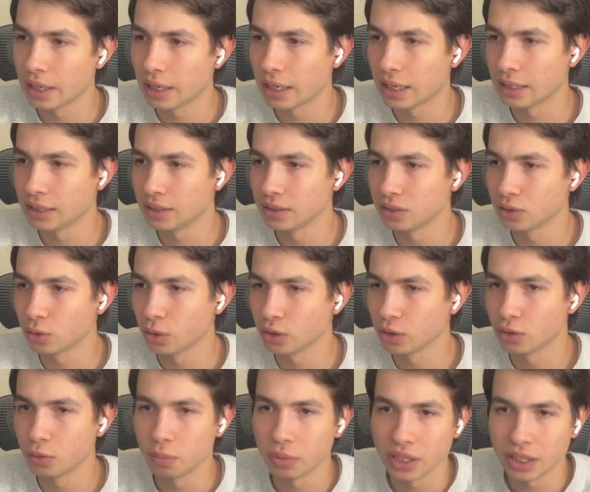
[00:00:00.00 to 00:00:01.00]
and this is going
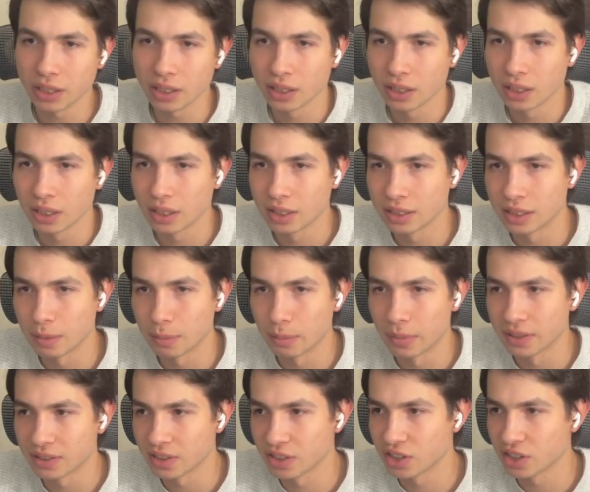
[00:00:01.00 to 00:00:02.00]
to be the
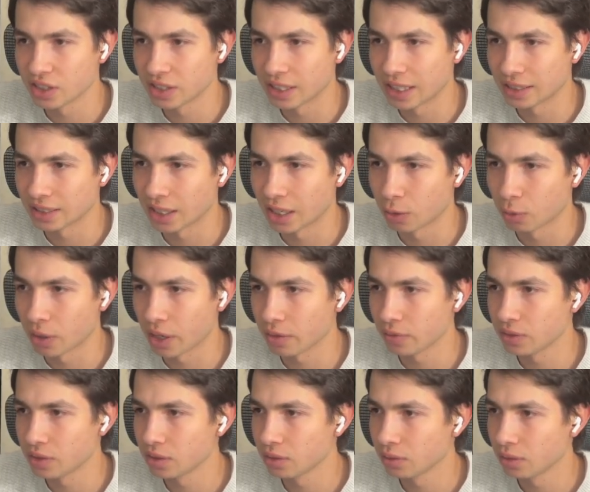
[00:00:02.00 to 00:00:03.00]
message that
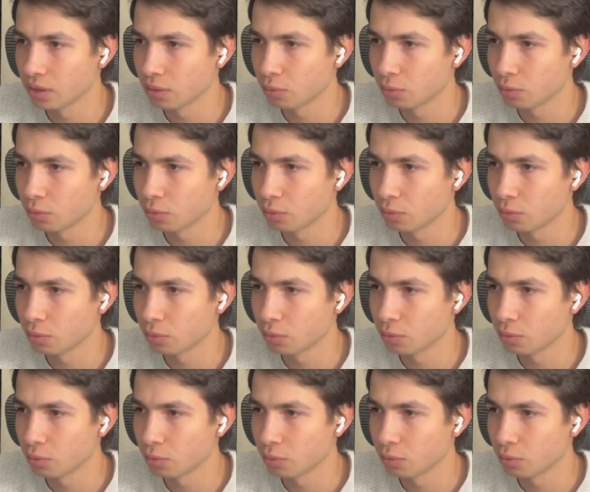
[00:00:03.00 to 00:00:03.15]
arrived.